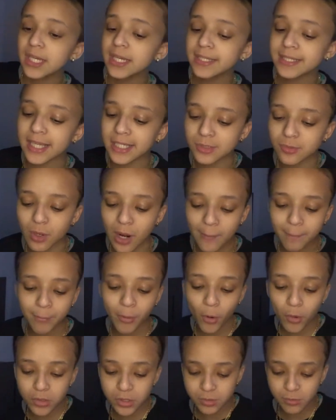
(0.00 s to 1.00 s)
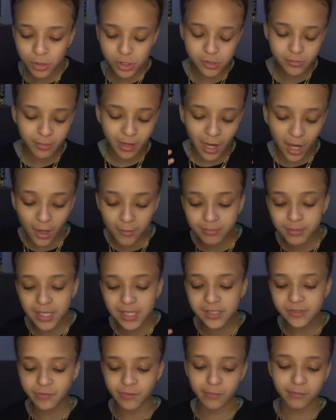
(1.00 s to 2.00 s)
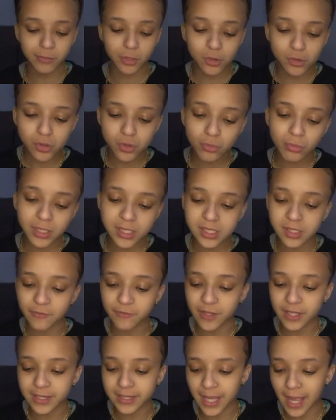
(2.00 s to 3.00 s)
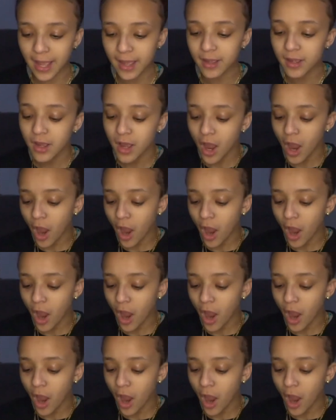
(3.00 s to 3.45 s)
that's where I post most of my updates from YouTube and stuff like that.